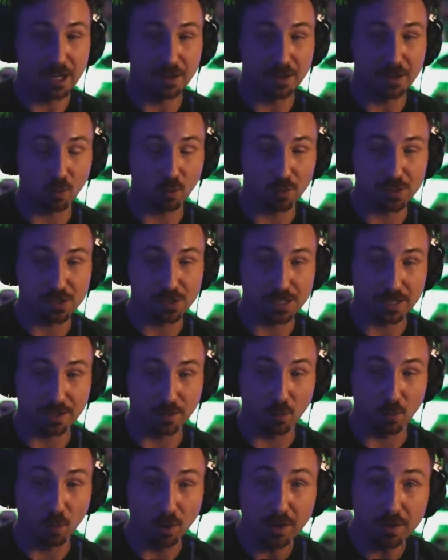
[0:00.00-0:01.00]
course,
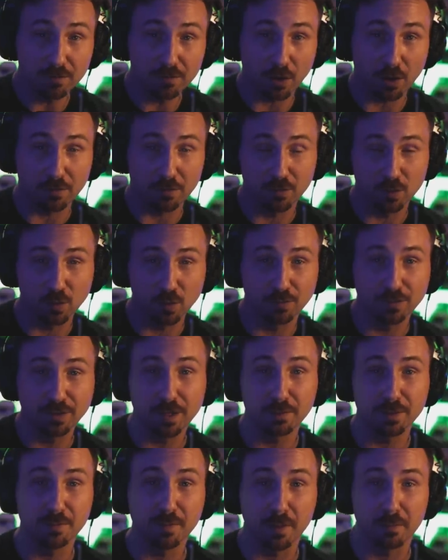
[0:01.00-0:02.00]
uh, one of our Foogle
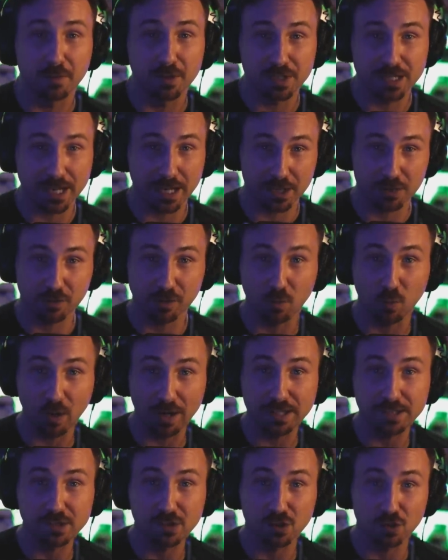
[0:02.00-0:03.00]
family members actually
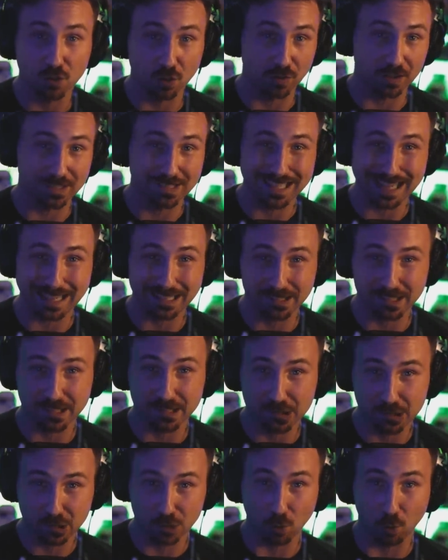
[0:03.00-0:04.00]
went to the
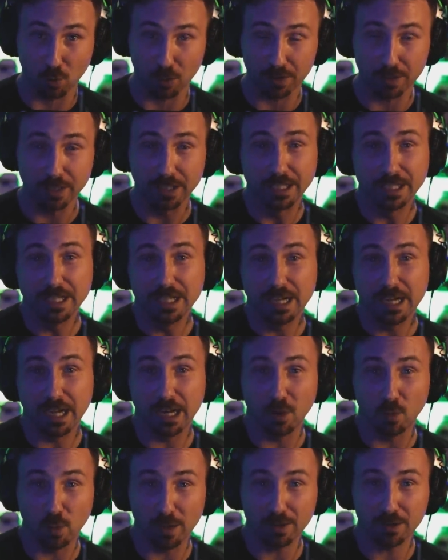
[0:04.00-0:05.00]
Texas store
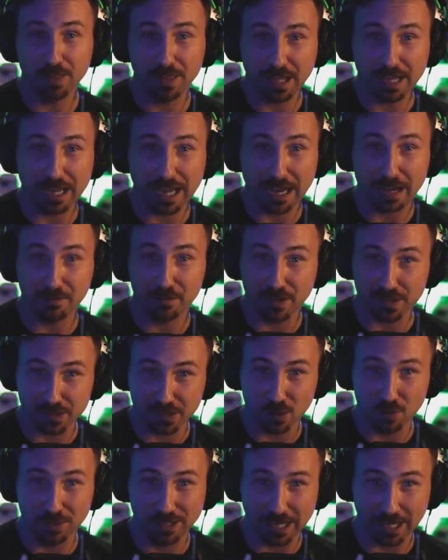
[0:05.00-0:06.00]
uh, where they have this
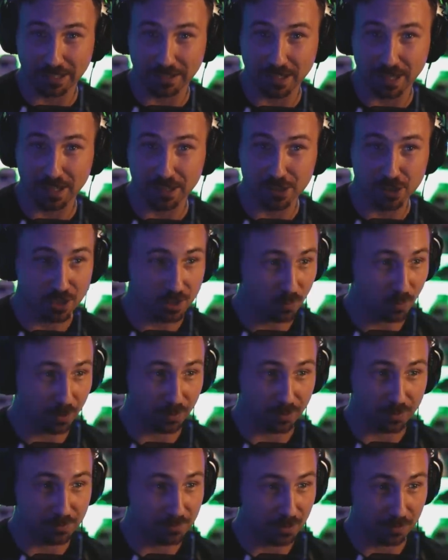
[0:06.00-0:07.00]
new technology
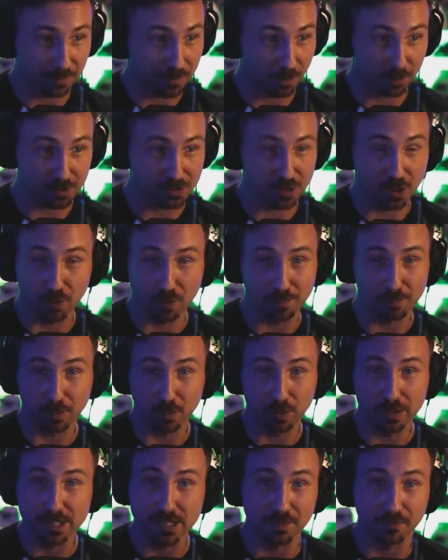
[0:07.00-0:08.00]
where there's no
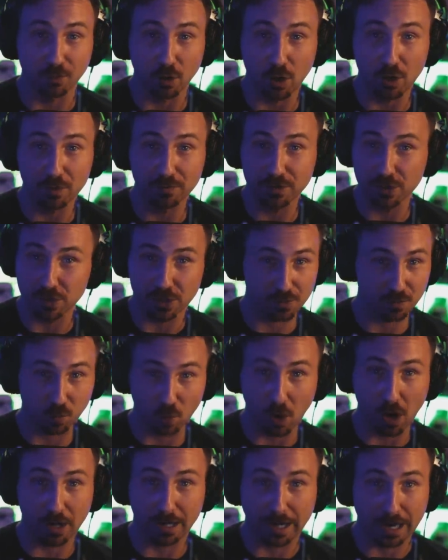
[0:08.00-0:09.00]
employees involved. You just
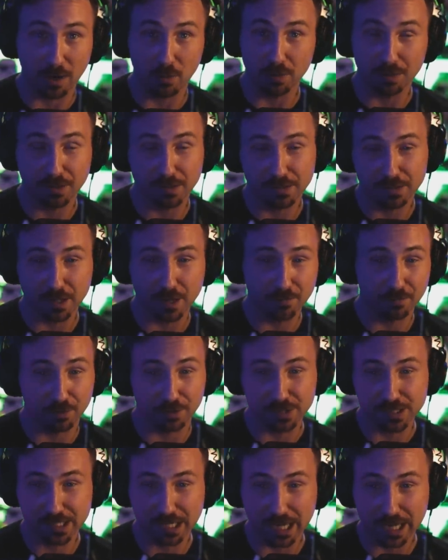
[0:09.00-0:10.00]
walk out with the stuff
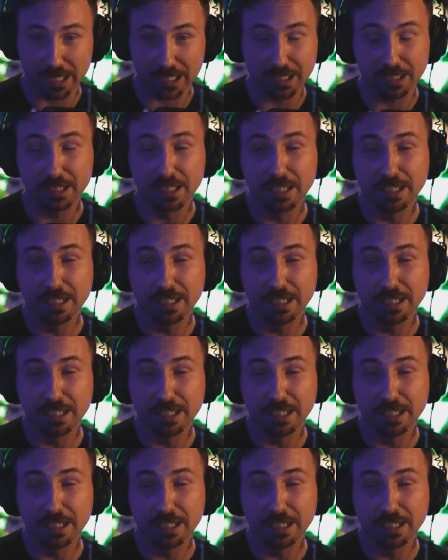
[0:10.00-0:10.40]
or scan it.